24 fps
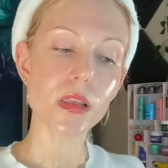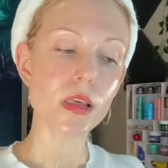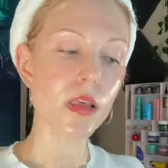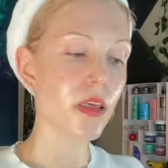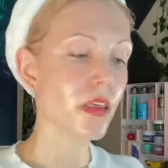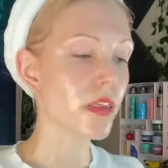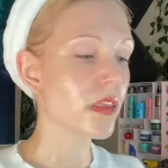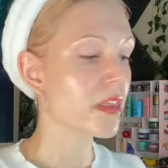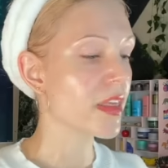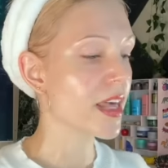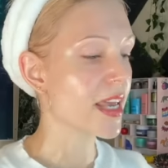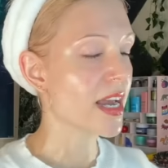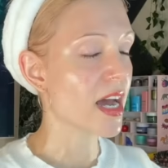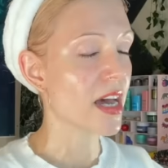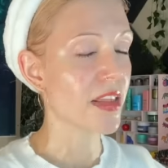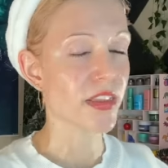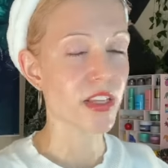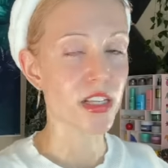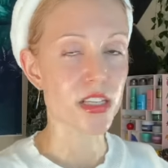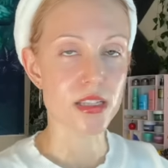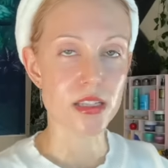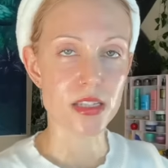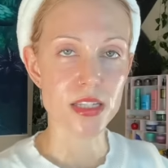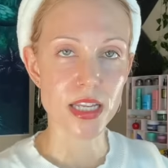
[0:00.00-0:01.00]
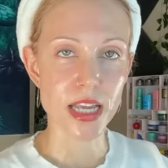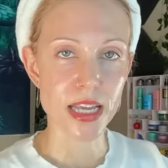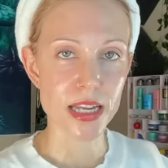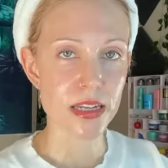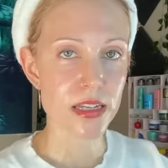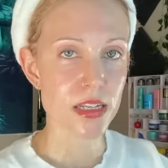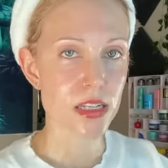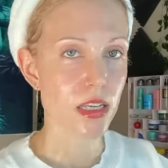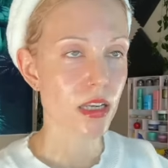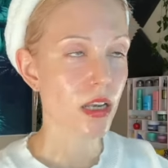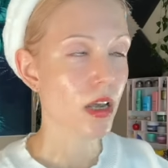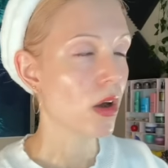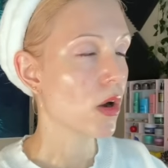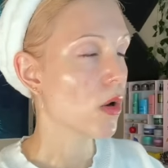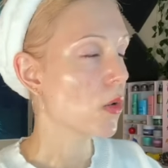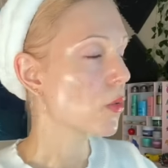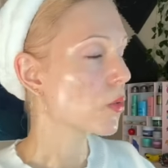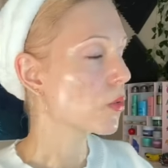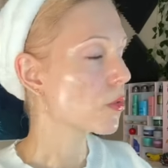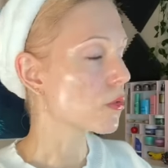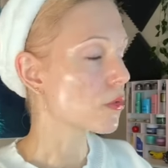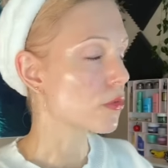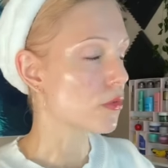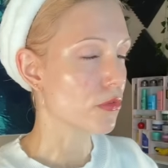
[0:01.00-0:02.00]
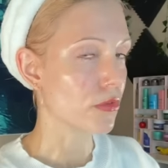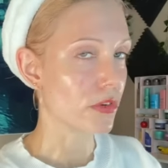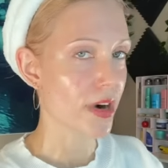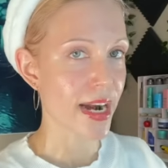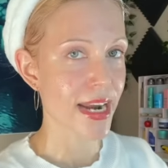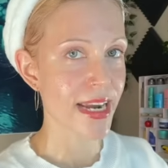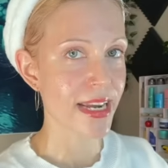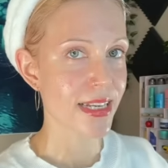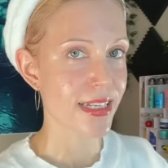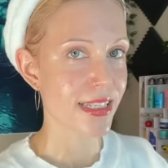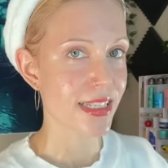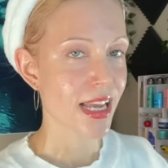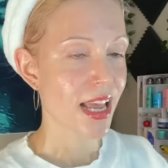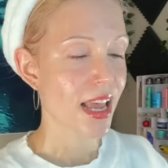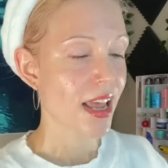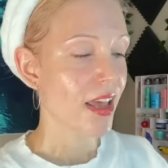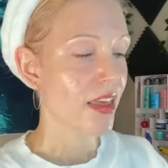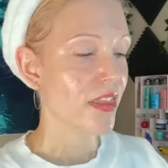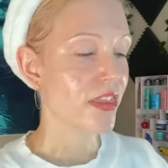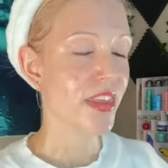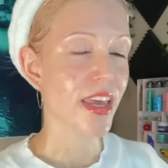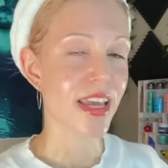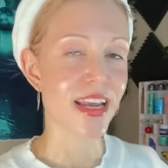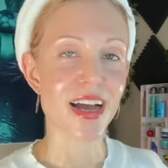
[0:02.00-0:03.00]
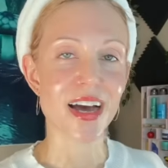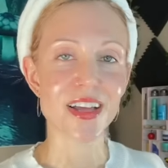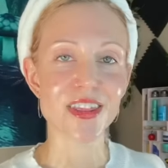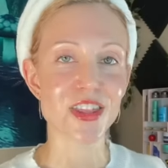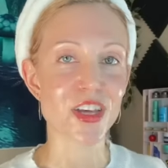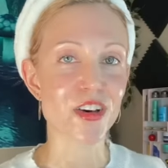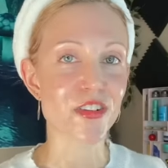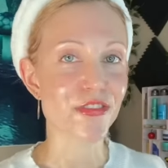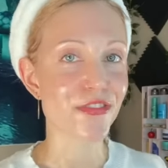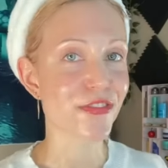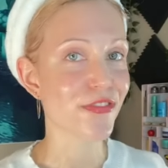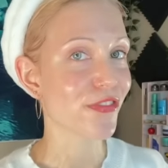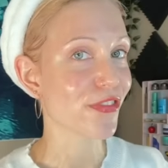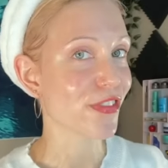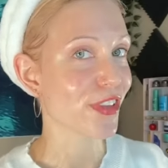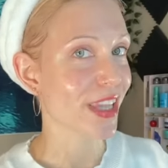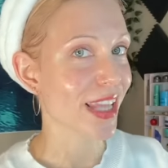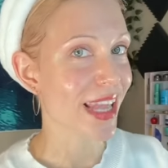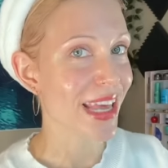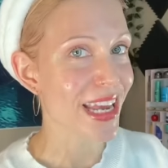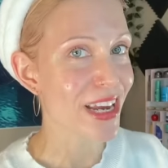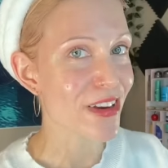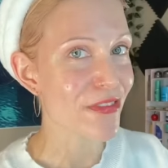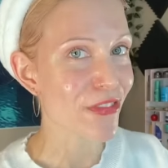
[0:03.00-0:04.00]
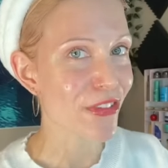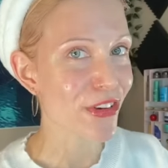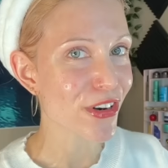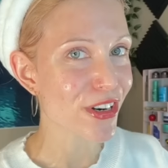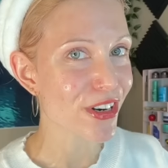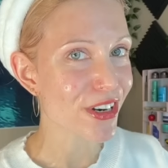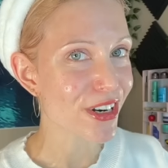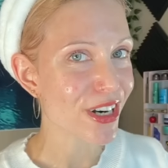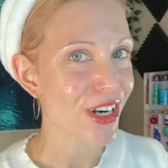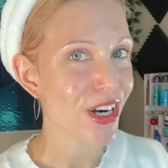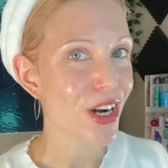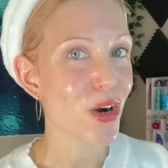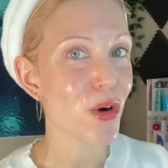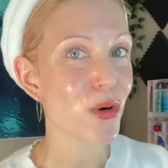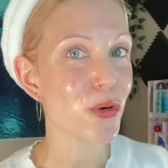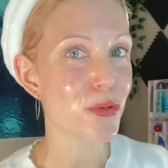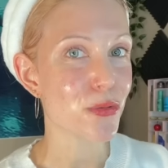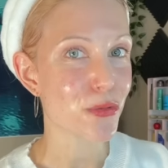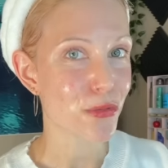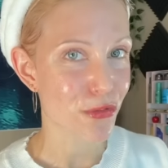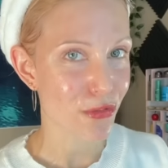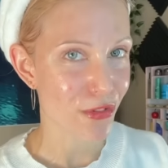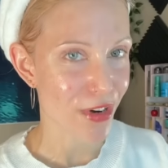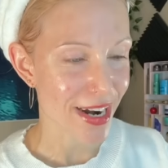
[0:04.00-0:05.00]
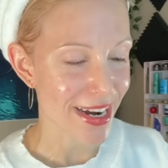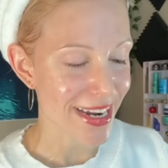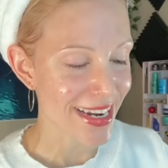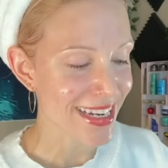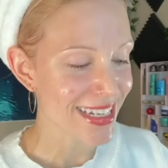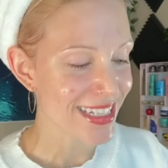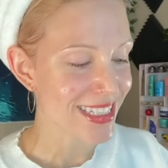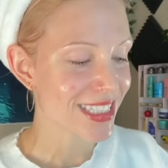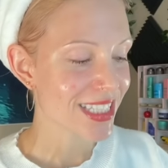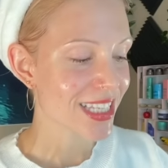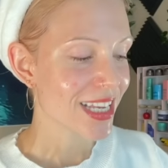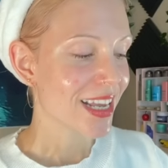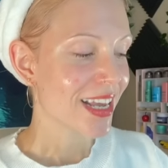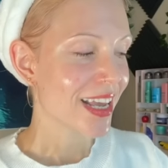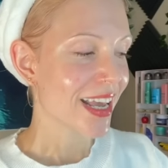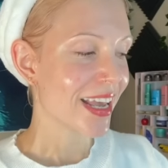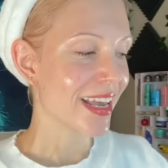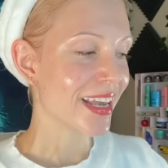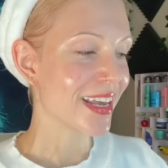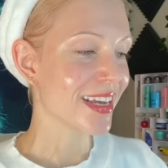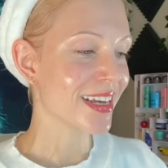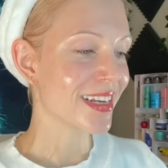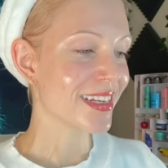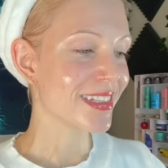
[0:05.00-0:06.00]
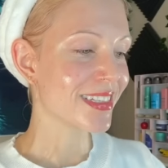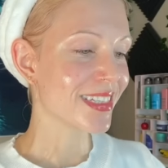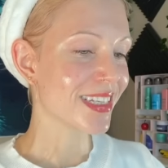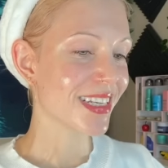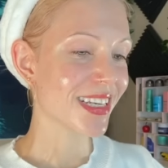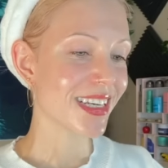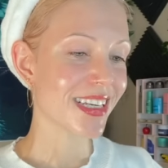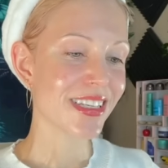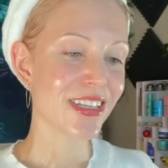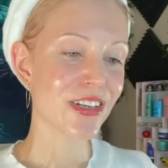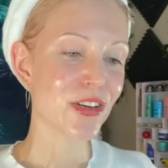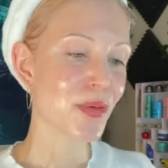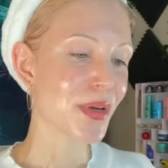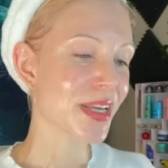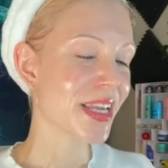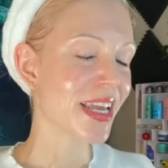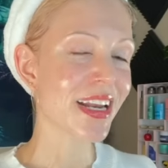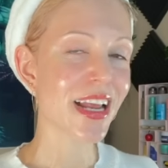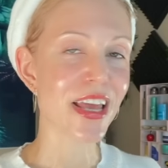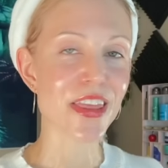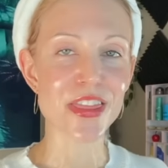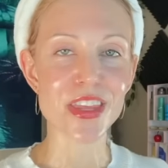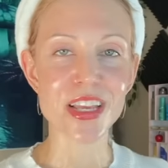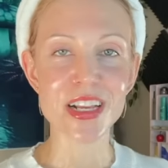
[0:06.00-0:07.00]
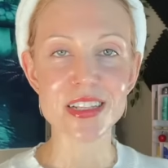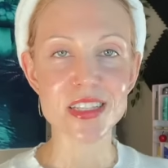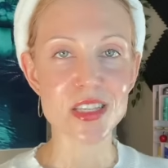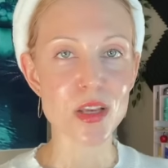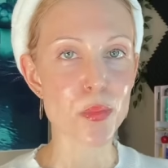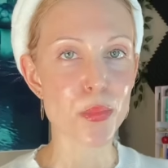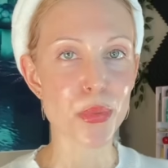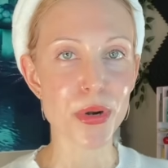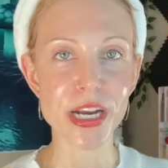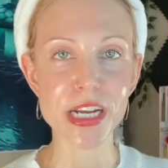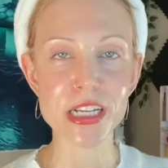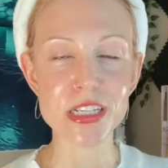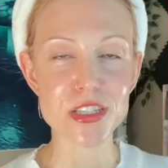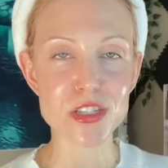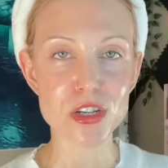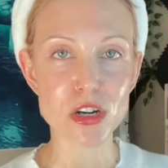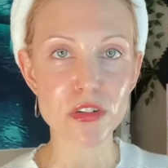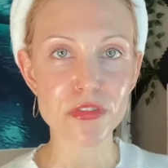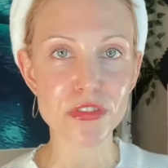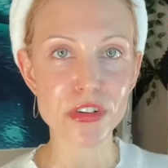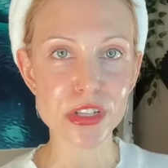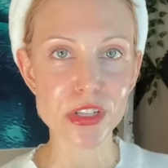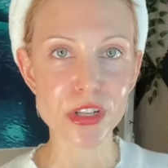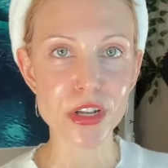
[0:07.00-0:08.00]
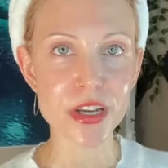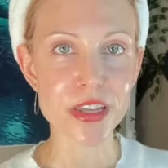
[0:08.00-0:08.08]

They got the scent right, they got the flavor right. And, uh, you know, again, I think some brands overlook